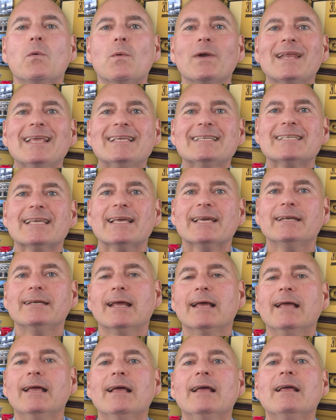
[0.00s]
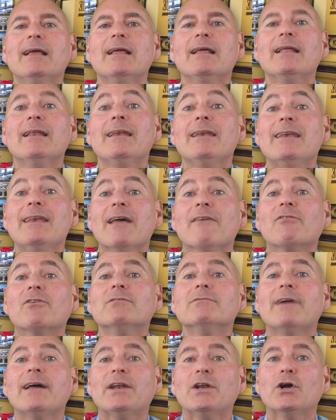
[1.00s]
when he said, "Never
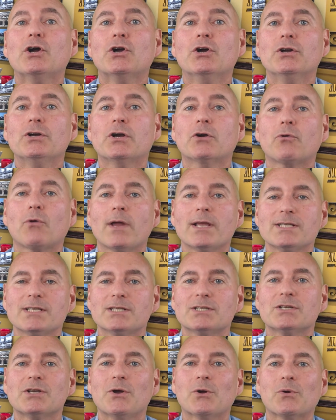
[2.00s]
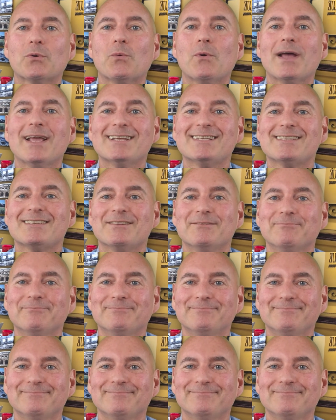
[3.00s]
let a good crisis go to waste."